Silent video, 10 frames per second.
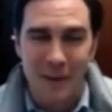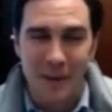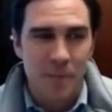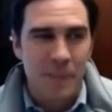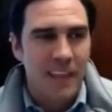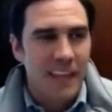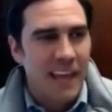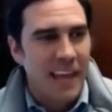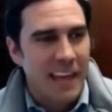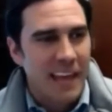here,
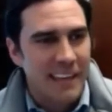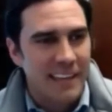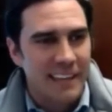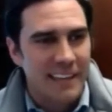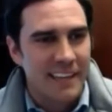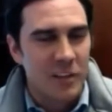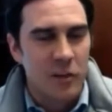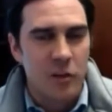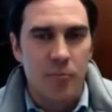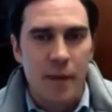and
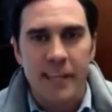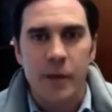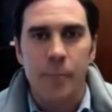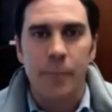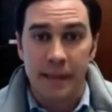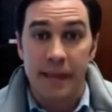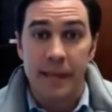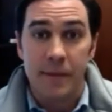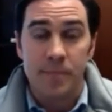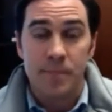you're making a
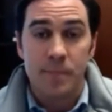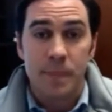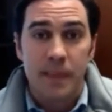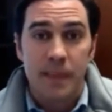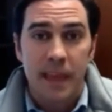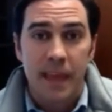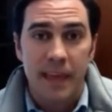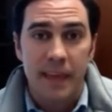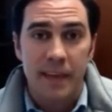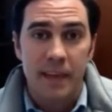play
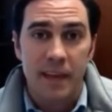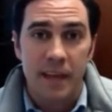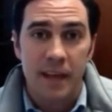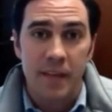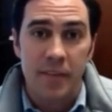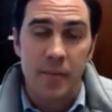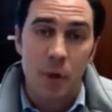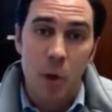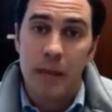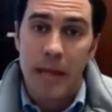in the
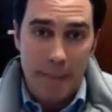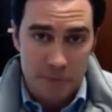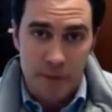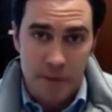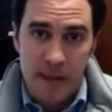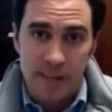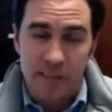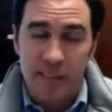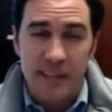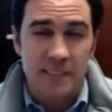mobile app
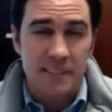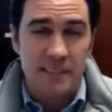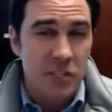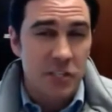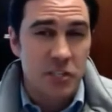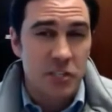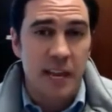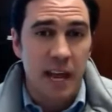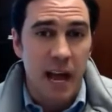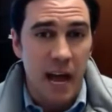space, and that is just
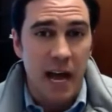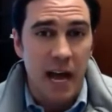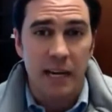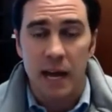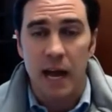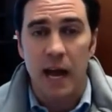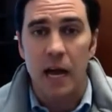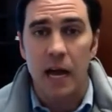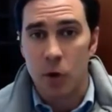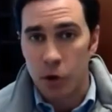a
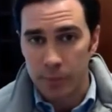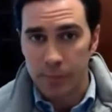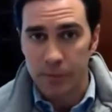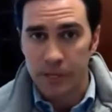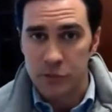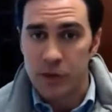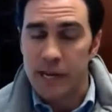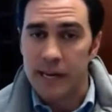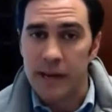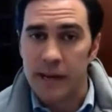hot marketplace
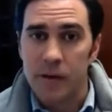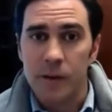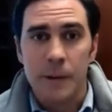right now.